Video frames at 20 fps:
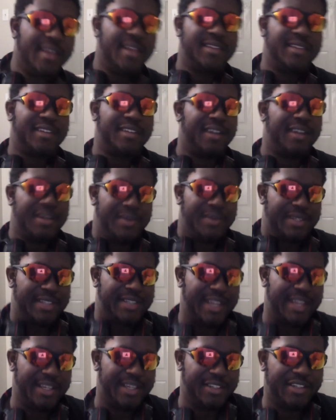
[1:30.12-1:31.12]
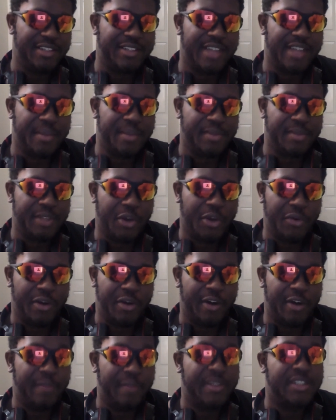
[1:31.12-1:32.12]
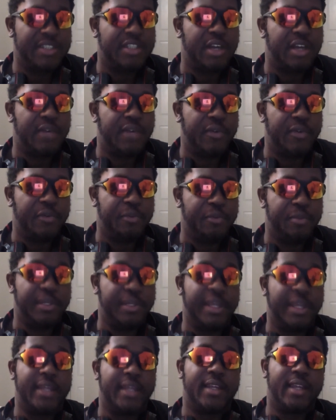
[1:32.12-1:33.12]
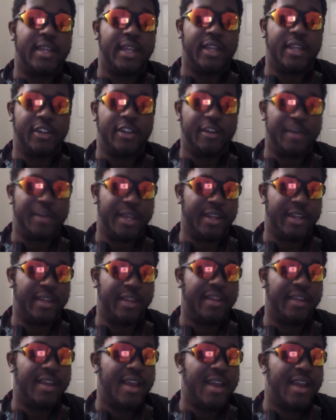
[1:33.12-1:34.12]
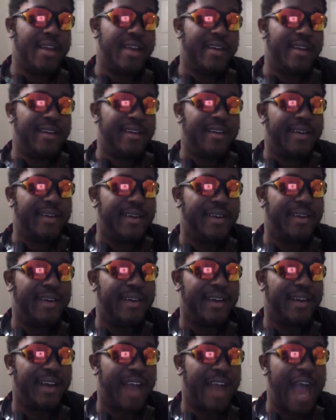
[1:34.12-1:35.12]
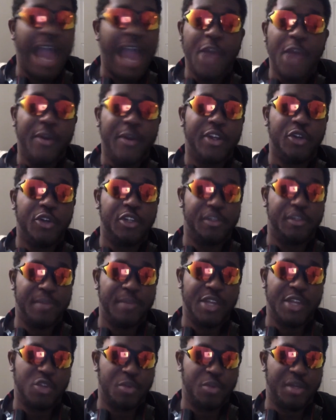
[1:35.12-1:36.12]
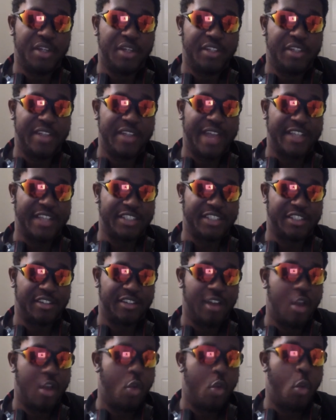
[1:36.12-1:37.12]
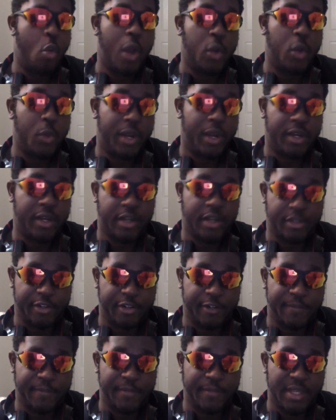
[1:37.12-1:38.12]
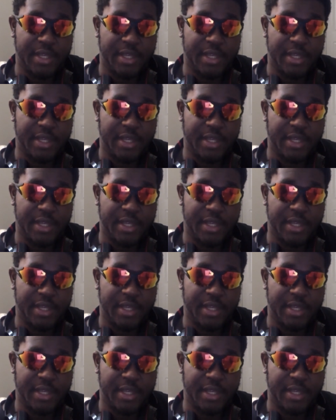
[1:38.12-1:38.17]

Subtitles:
So anyways, get into this episode. I'm gonna start off with Blake and her meeting. I already knew this meeting was gonna be a disaster, one way or another.